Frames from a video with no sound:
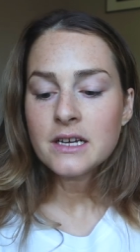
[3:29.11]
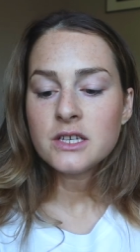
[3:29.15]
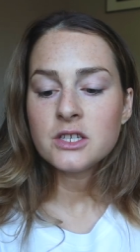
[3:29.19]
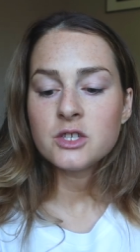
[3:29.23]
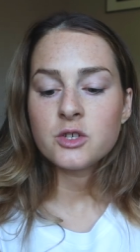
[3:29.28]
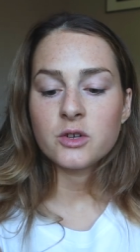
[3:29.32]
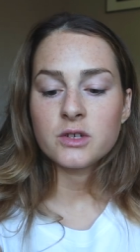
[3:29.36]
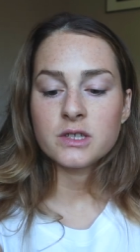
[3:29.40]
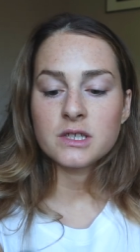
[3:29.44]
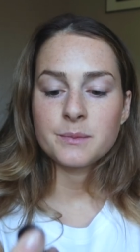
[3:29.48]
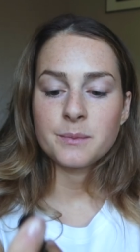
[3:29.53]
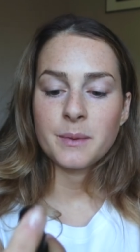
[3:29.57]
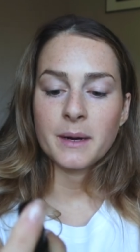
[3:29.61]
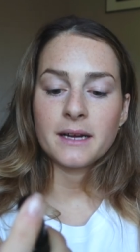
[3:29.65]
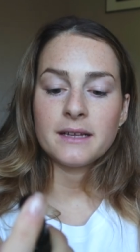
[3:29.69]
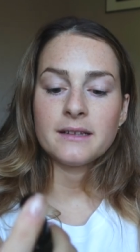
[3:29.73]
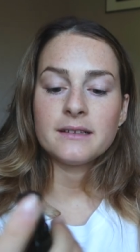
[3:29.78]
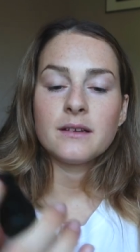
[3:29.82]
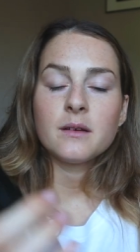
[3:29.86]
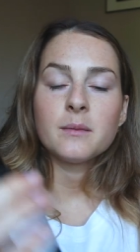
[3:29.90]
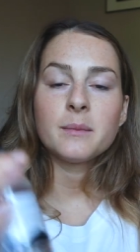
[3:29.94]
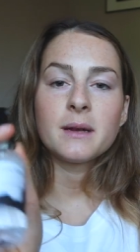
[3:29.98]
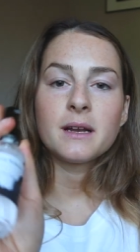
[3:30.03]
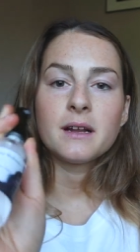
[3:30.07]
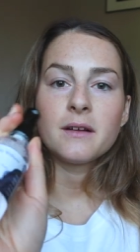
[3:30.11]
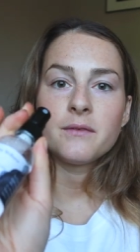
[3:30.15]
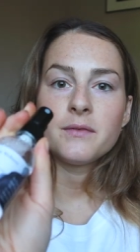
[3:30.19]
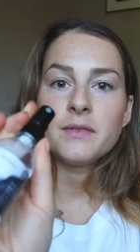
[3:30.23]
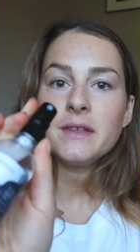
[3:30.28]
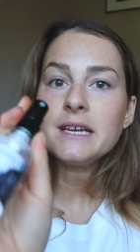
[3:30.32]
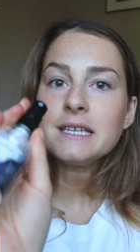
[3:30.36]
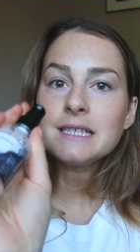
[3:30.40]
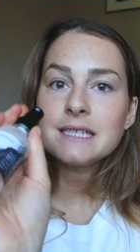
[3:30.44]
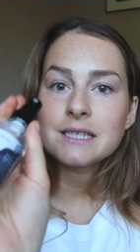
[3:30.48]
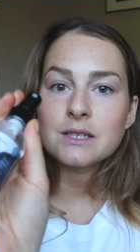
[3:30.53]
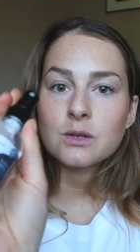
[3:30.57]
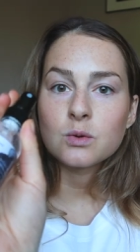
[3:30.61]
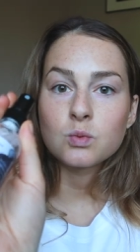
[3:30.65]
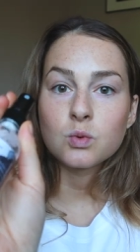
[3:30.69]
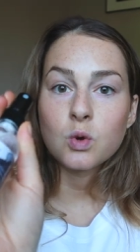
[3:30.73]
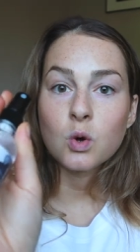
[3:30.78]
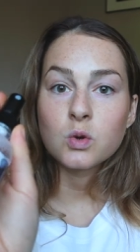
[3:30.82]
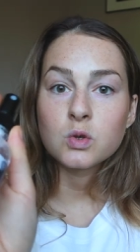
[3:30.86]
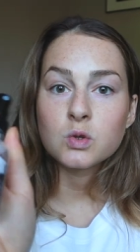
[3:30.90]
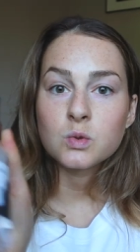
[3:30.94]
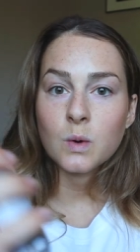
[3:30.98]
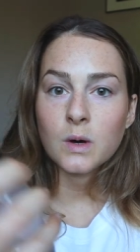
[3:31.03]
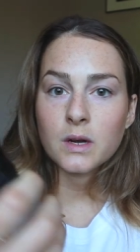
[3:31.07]
So I'll spray a little bit of this, the
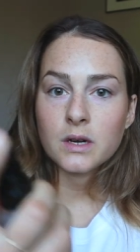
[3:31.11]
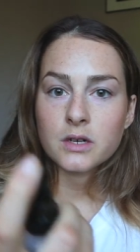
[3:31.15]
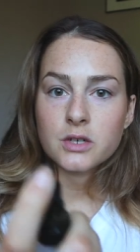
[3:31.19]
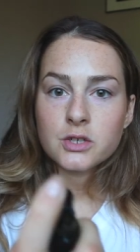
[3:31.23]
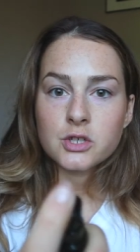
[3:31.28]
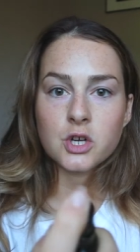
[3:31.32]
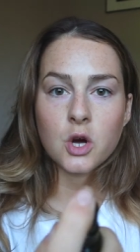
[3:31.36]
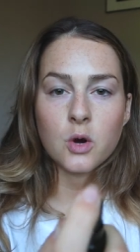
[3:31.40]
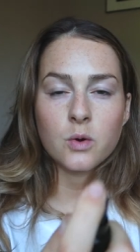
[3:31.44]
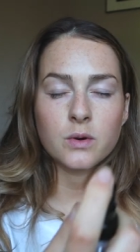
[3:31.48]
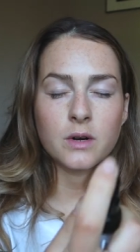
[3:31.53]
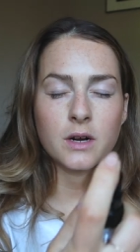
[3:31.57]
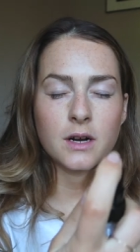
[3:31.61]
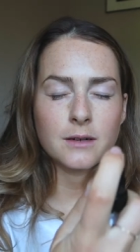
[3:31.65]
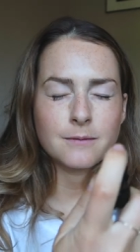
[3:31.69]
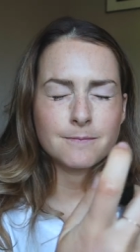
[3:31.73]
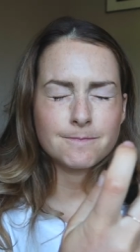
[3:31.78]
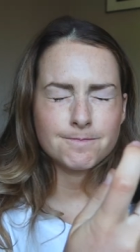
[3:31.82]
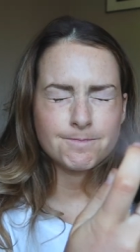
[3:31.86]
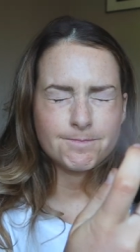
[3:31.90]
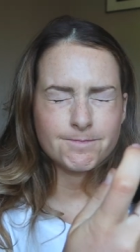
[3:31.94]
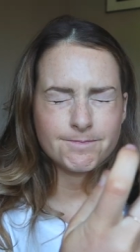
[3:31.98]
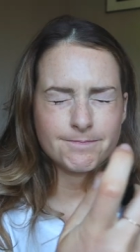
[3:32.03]
rose water toner.